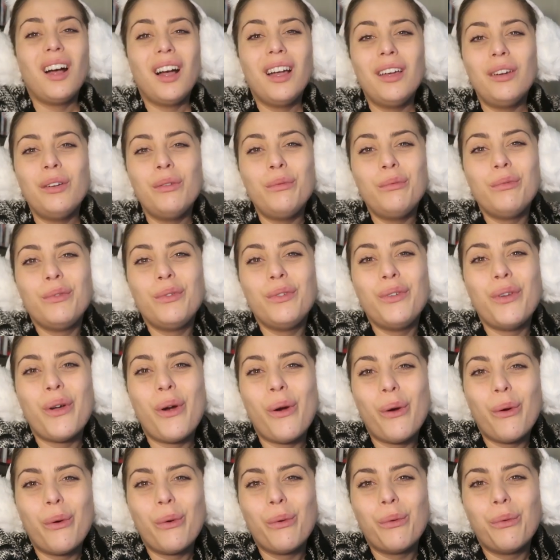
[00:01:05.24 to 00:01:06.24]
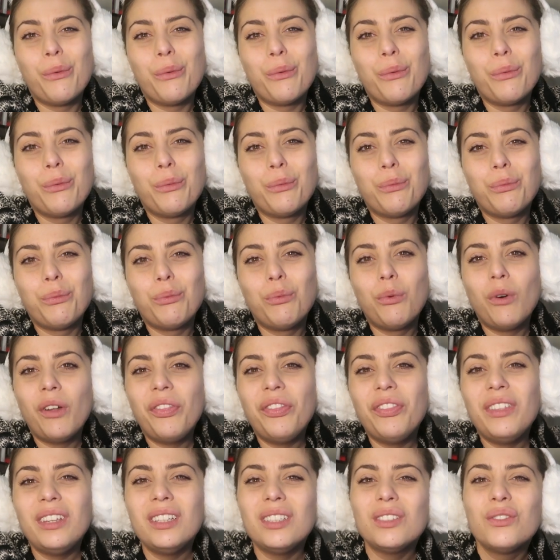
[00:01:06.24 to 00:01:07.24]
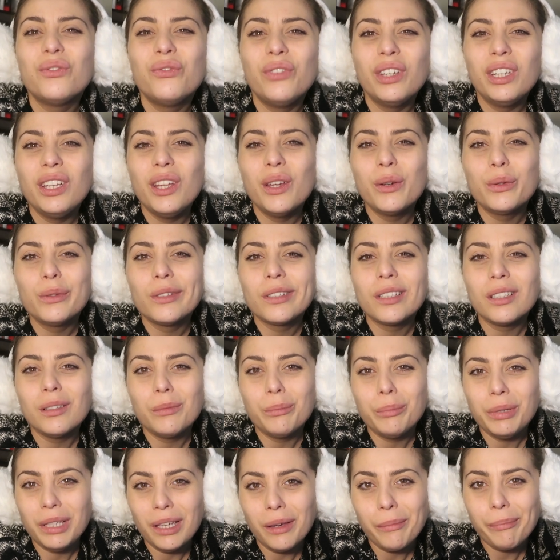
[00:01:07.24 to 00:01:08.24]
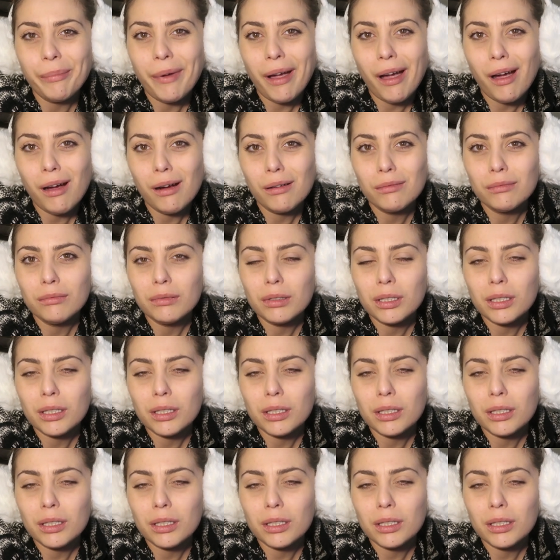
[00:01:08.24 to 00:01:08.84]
I don't know what this video is gonna be about.